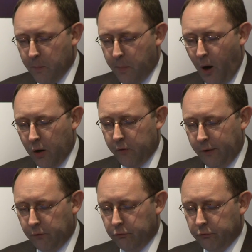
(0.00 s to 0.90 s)
part of
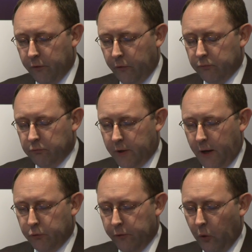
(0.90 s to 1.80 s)
it
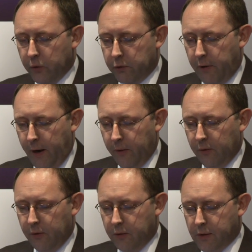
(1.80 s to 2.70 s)
kind of revolves
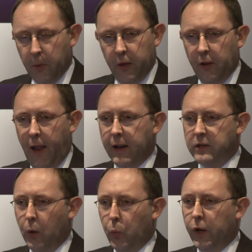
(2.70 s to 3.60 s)
around some of the lengths
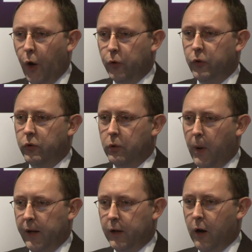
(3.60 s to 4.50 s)
that we go to
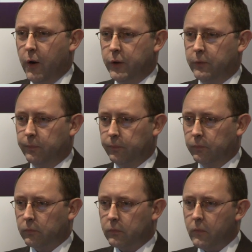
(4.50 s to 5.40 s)
make cars,
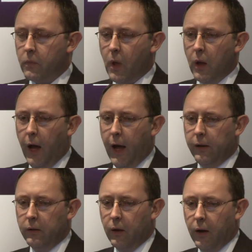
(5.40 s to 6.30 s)

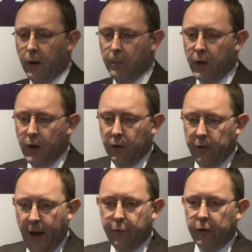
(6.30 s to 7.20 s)
and
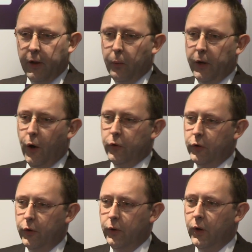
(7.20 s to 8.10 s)
the effort that we go
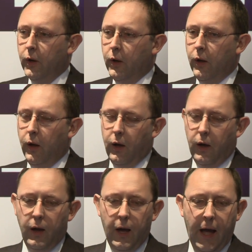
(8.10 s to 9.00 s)
to,
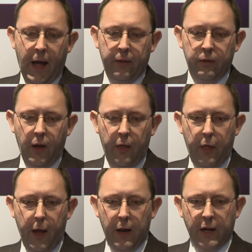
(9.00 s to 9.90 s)
and
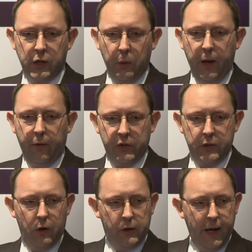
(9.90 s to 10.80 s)
then actually we have to
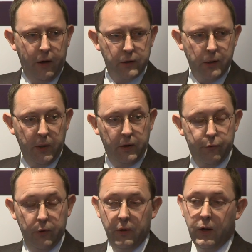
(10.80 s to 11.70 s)
start again on something
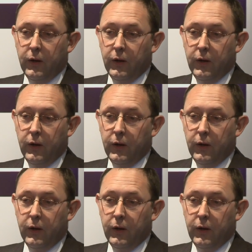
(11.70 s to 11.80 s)
different.